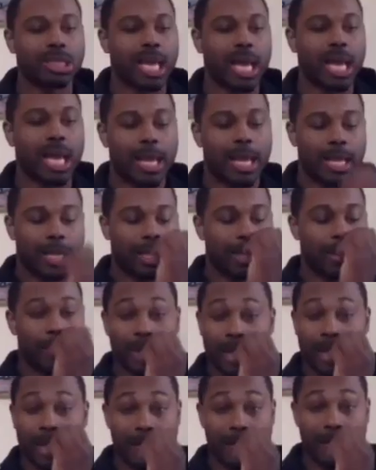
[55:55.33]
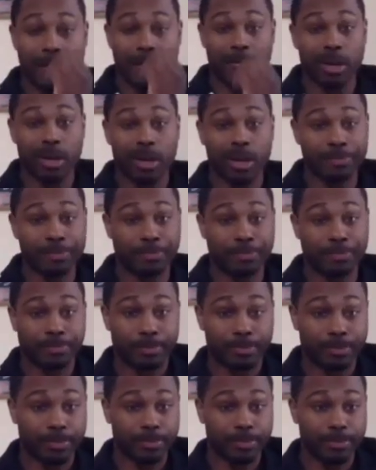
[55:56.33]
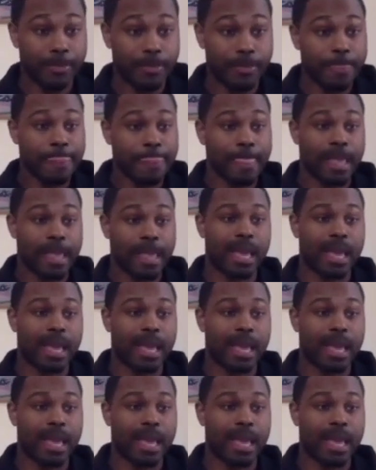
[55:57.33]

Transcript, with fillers: it's like a little bit everywhere. Wow. Uh